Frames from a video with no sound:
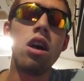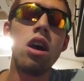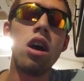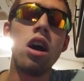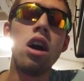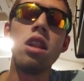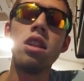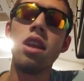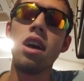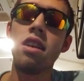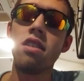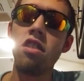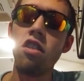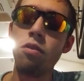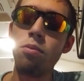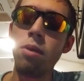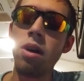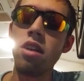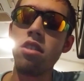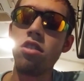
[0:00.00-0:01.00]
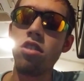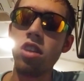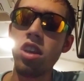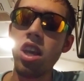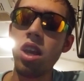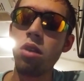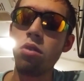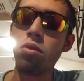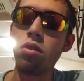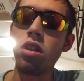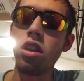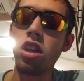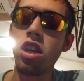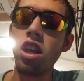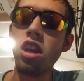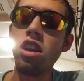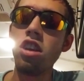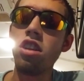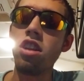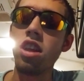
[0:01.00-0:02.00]
unless if Monster Games were to
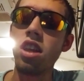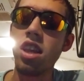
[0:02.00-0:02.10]
change the